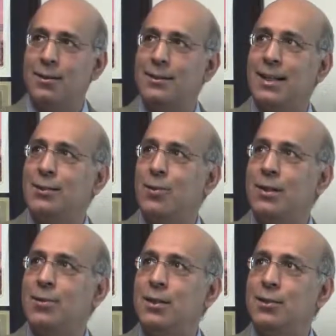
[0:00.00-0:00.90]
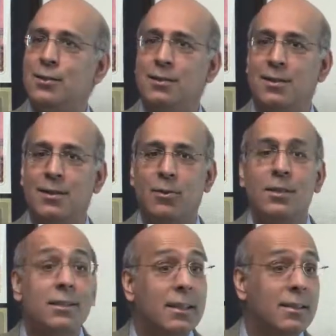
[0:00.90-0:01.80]
it's like 20 questions.
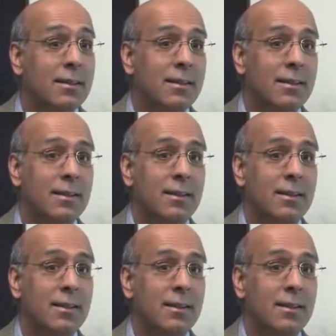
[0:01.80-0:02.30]
What? Dam?